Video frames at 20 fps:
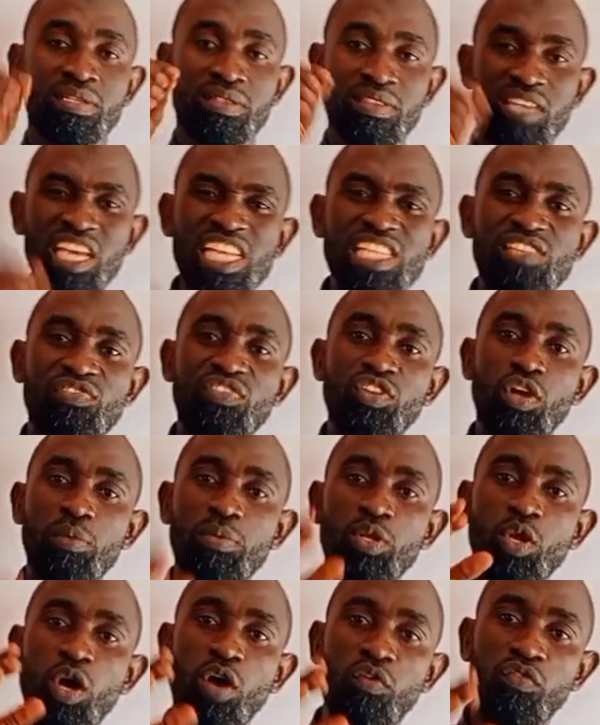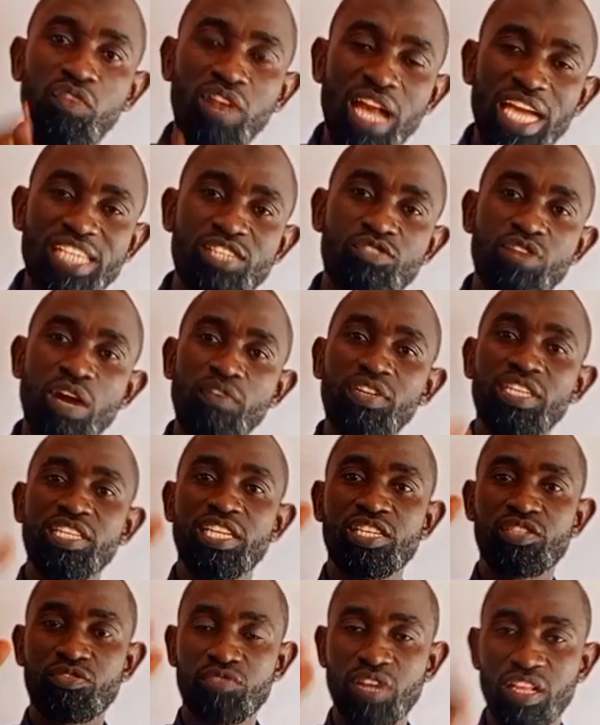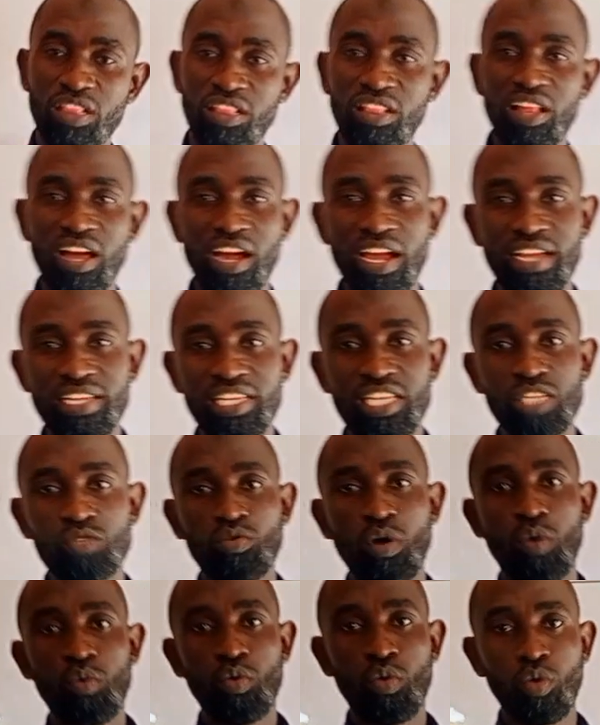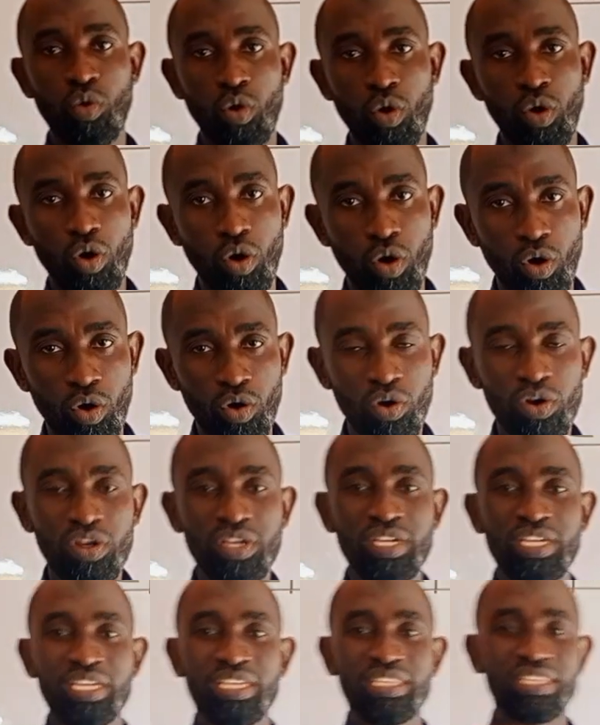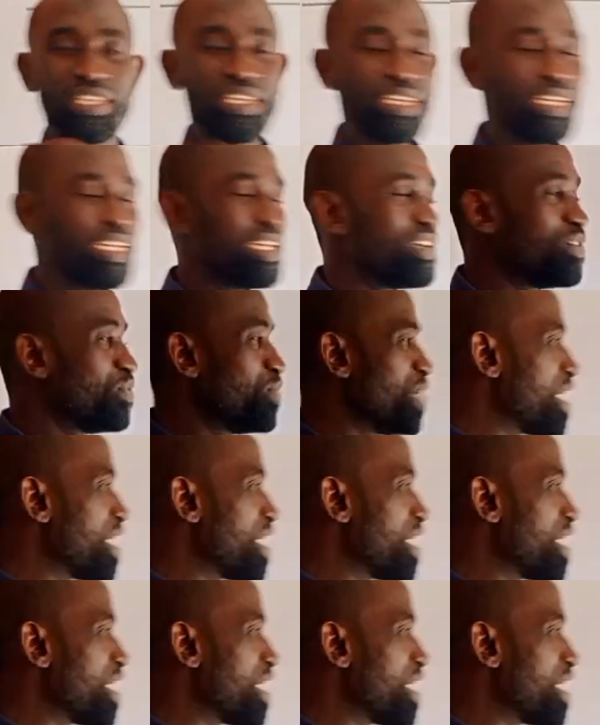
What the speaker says: This phenomenon of light traveling in a straight line is what we call the